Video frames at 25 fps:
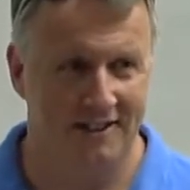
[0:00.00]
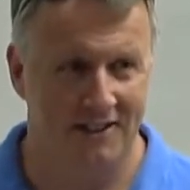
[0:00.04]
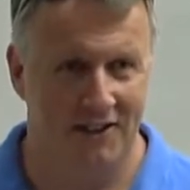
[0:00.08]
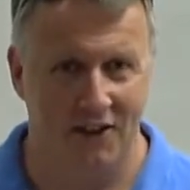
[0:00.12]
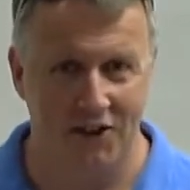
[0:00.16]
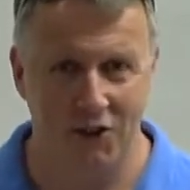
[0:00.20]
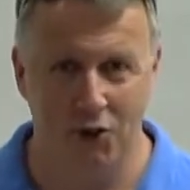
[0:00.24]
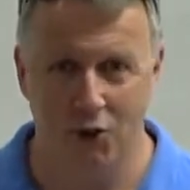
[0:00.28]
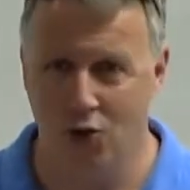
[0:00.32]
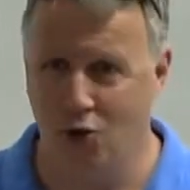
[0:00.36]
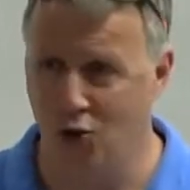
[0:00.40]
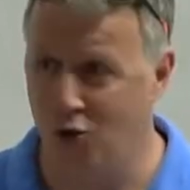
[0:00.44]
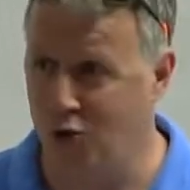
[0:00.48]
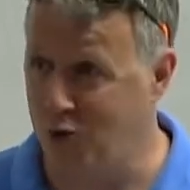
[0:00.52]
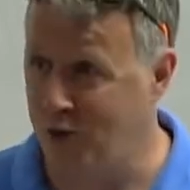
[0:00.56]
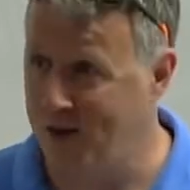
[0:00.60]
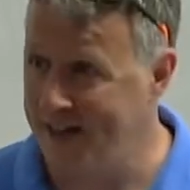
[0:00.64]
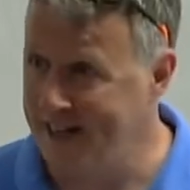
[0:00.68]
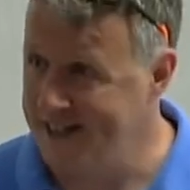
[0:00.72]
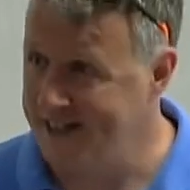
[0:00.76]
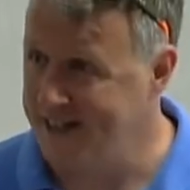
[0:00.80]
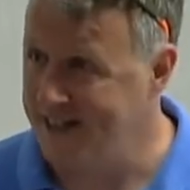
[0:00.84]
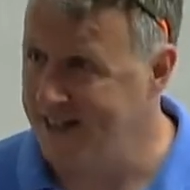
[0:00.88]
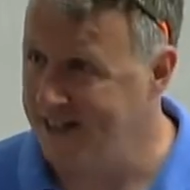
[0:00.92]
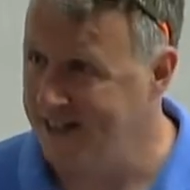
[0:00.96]
Are you
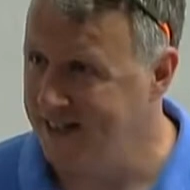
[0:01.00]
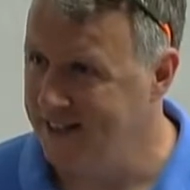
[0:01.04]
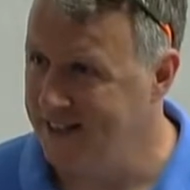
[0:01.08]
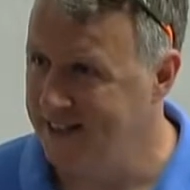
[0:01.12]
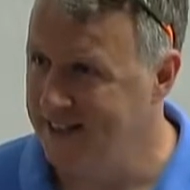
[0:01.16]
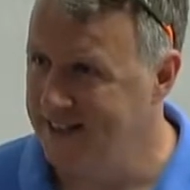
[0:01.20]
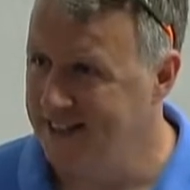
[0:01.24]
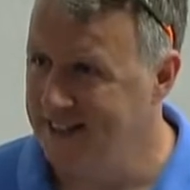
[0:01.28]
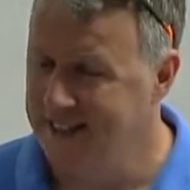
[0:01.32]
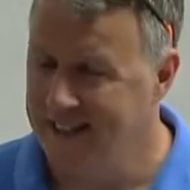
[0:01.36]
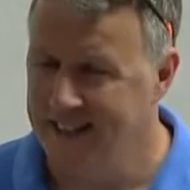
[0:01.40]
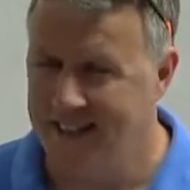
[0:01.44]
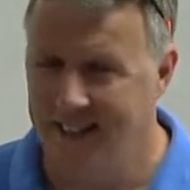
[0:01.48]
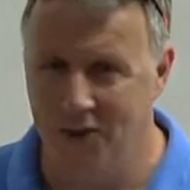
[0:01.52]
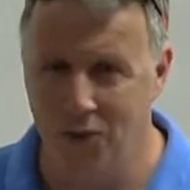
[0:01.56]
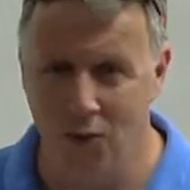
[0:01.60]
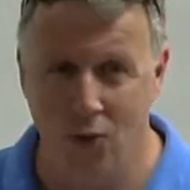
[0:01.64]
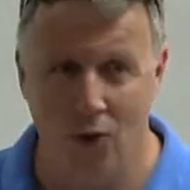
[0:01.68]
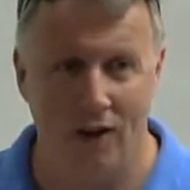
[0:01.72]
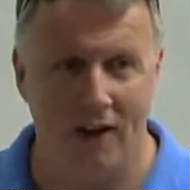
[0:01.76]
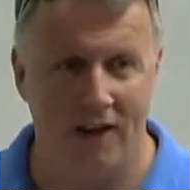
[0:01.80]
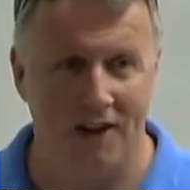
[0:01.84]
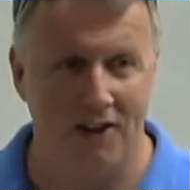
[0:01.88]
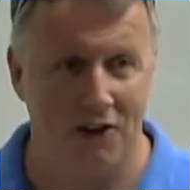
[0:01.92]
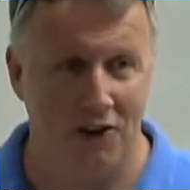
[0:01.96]
crazy? And
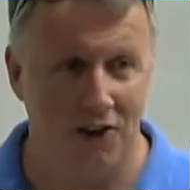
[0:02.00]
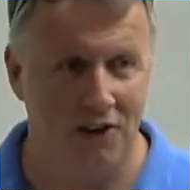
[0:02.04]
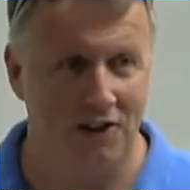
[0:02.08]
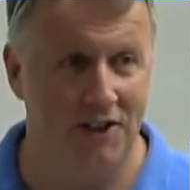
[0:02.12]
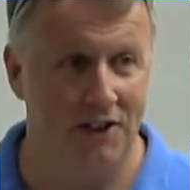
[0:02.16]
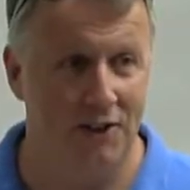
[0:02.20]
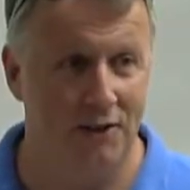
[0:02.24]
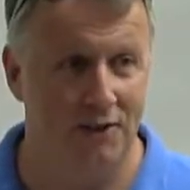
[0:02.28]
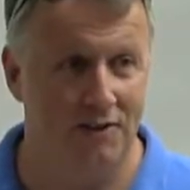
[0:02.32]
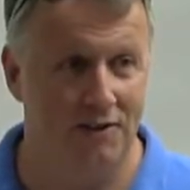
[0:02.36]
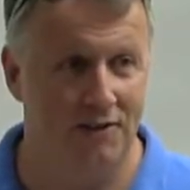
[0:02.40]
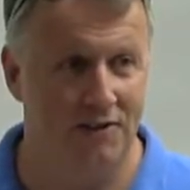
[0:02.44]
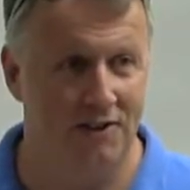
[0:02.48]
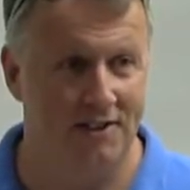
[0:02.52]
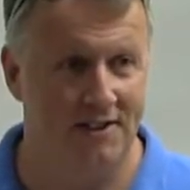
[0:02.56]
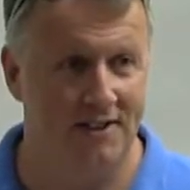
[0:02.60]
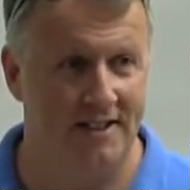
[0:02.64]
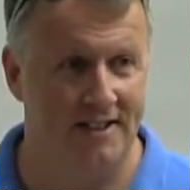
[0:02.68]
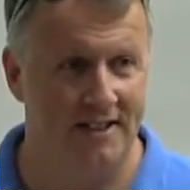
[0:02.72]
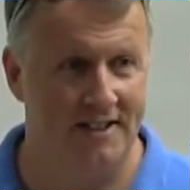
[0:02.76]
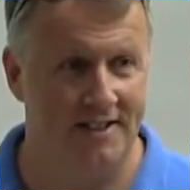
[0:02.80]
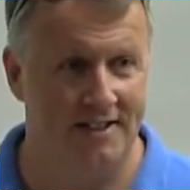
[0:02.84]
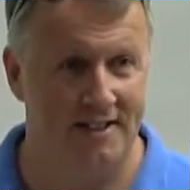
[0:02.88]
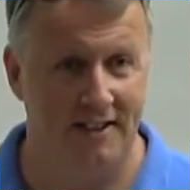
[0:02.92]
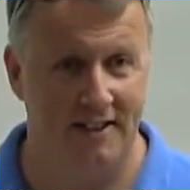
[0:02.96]
what are the
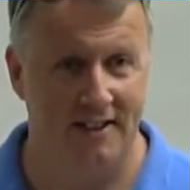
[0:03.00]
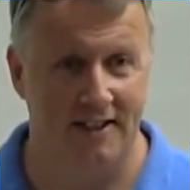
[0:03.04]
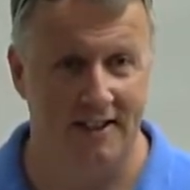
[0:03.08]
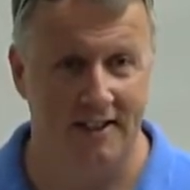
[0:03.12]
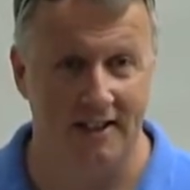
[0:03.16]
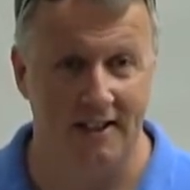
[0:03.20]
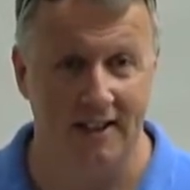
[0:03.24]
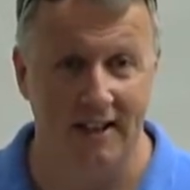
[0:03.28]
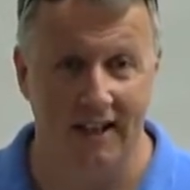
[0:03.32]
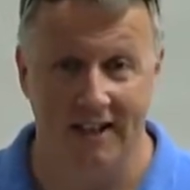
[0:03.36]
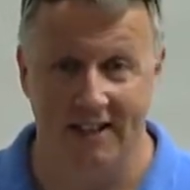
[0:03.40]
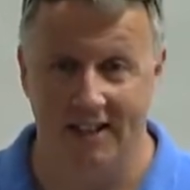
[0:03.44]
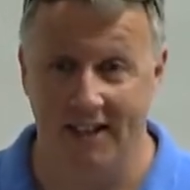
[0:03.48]
universities thinking?